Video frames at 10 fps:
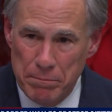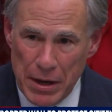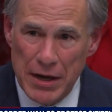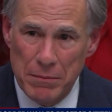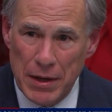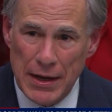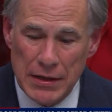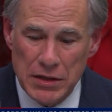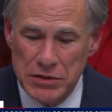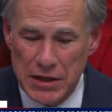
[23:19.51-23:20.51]
Bottom
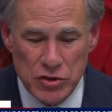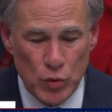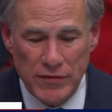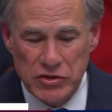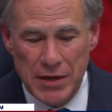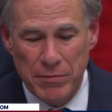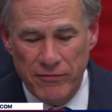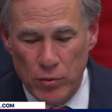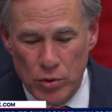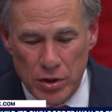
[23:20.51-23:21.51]
line is, as we've said
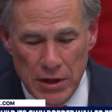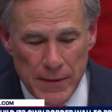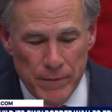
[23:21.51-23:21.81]
before,